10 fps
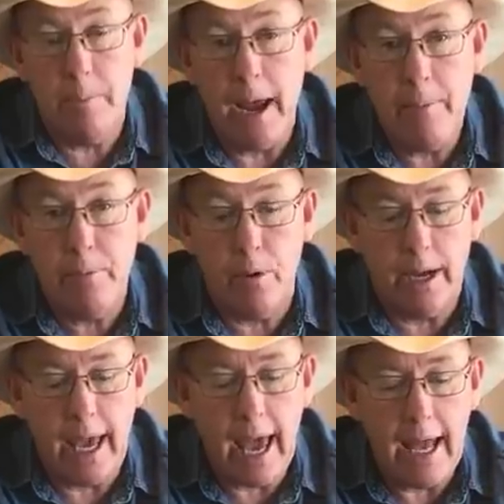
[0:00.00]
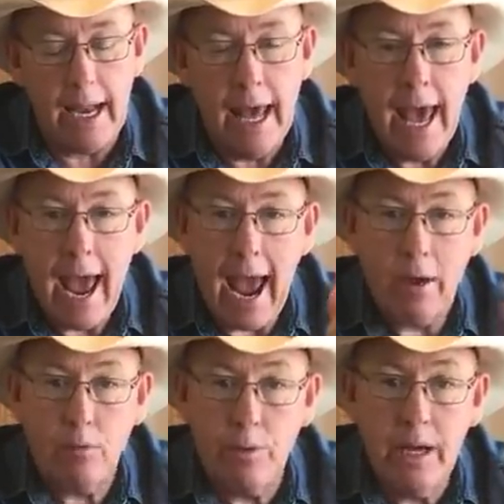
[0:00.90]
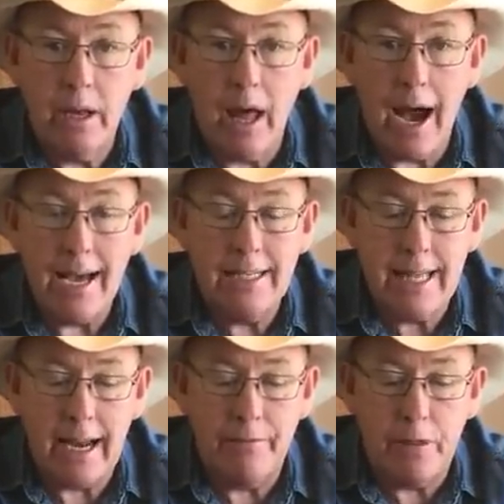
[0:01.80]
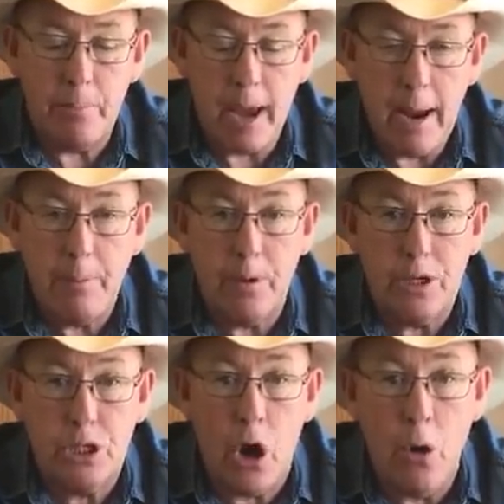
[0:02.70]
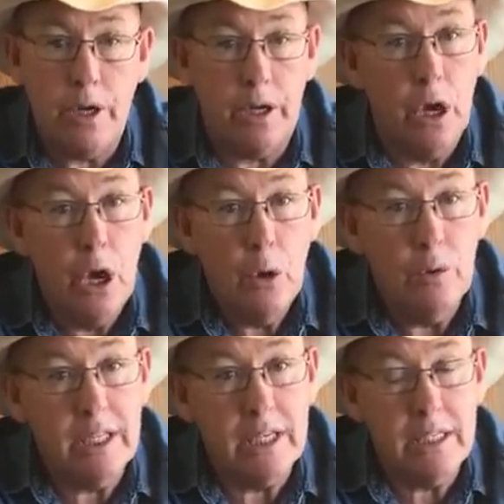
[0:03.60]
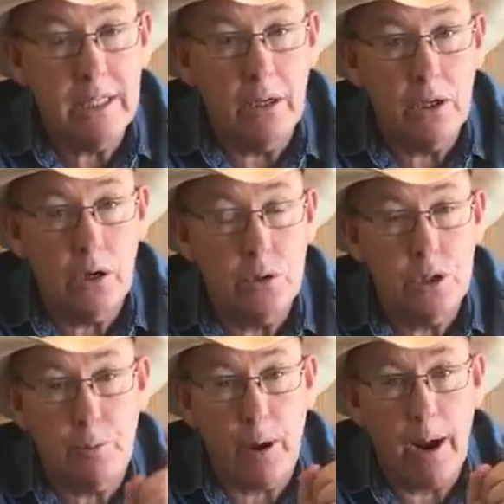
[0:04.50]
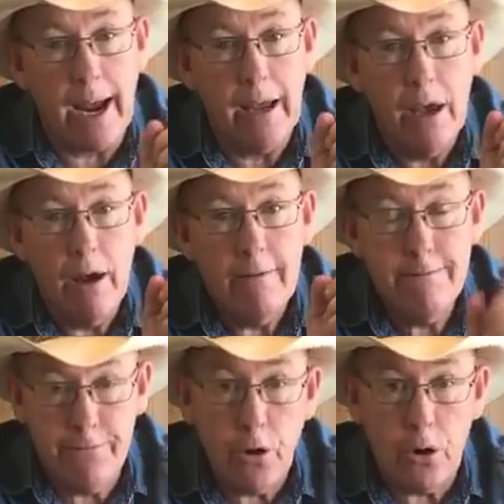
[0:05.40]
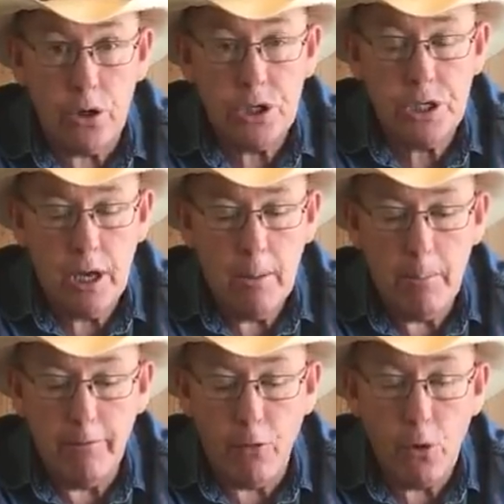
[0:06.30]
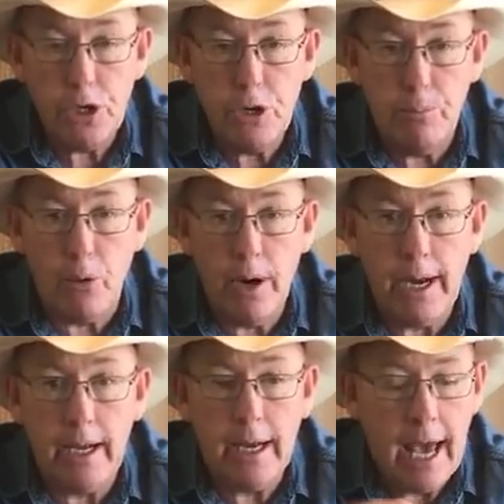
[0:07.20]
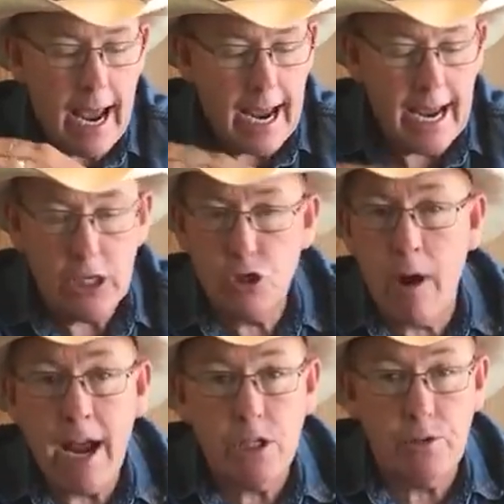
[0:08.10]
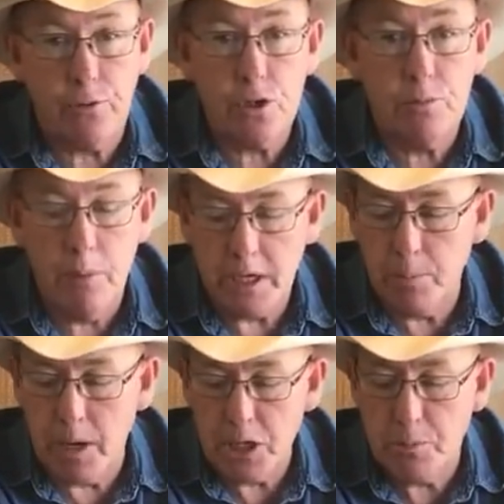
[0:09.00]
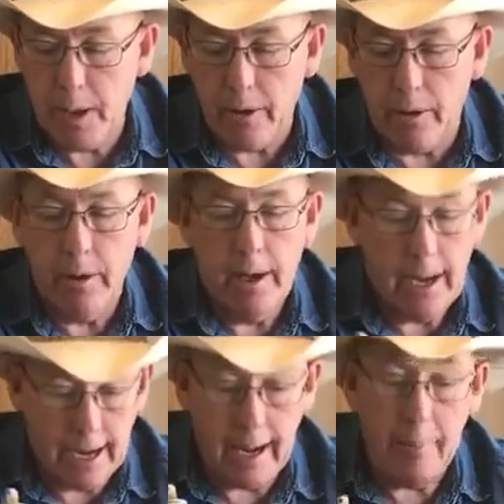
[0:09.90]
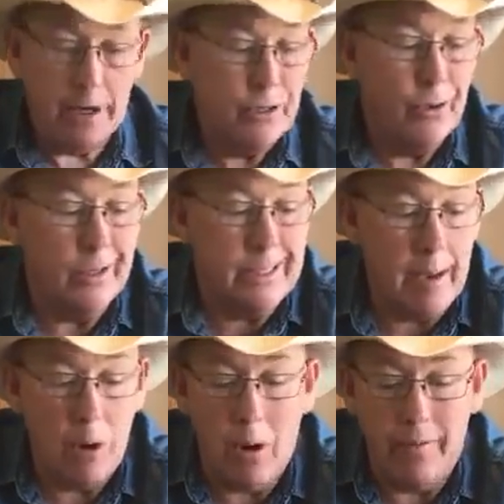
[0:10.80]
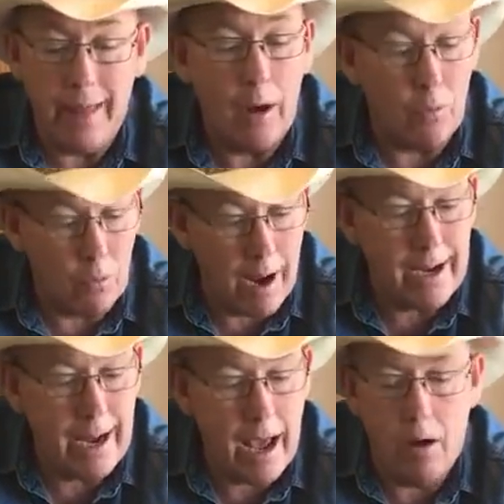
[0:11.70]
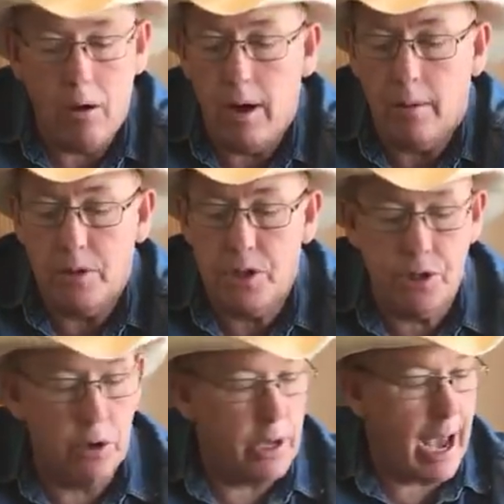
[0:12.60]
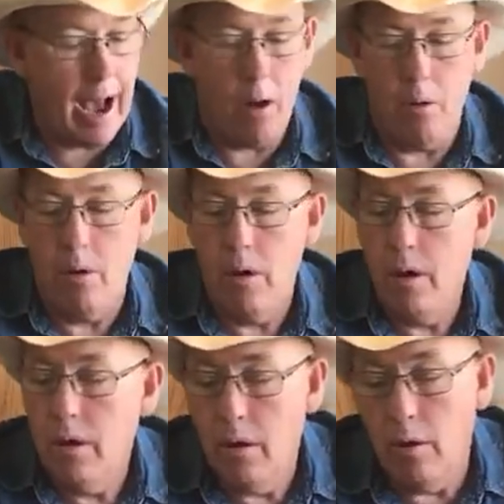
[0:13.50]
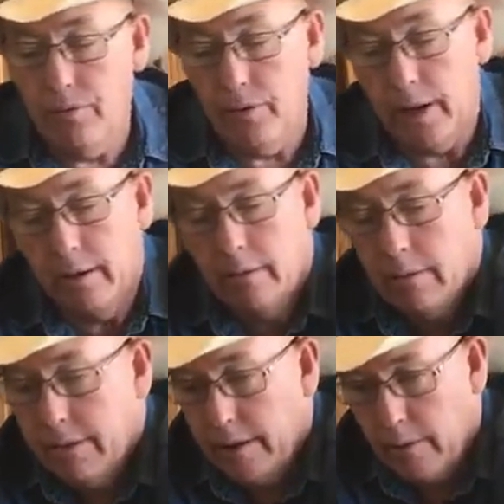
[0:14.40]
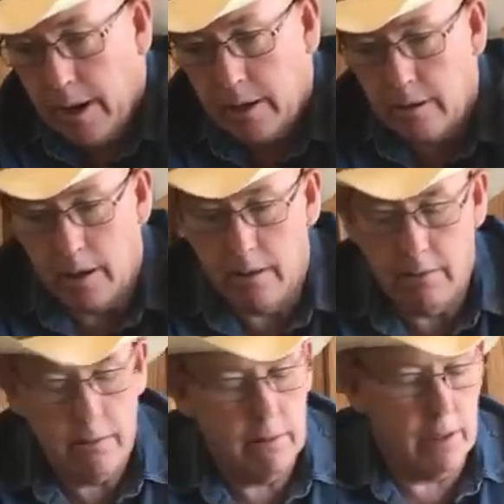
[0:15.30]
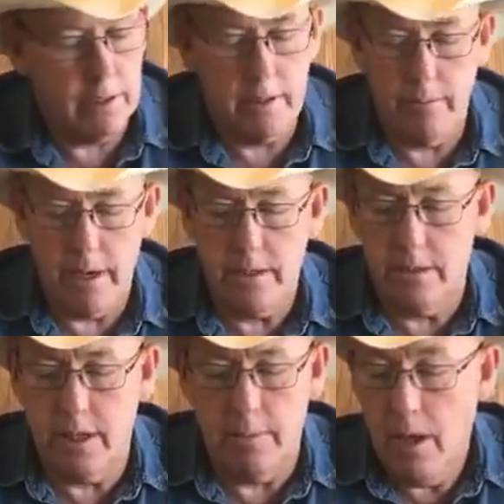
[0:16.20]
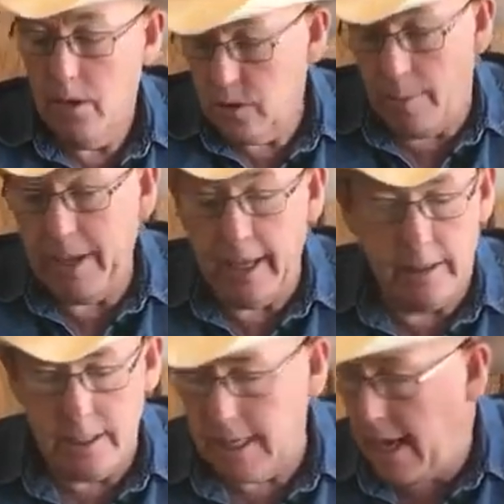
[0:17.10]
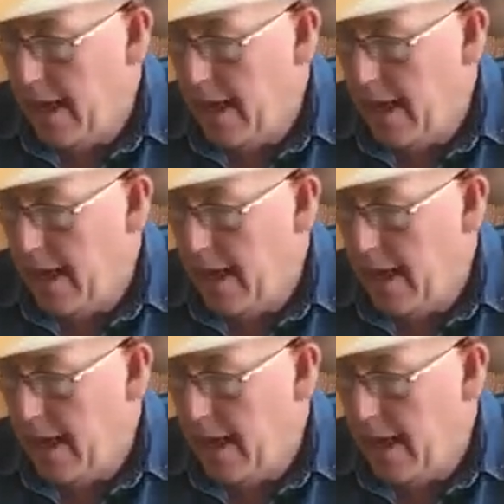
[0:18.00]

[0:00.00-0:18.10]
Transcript: paper again and realized that if the paper is coated with this silicone spray first, before you print it, it transfers much, much better. And I'm going to do a demo on that right now, and I'm going to show you how, hopefully, theoretically, unless it messes up. So I'm going to get this,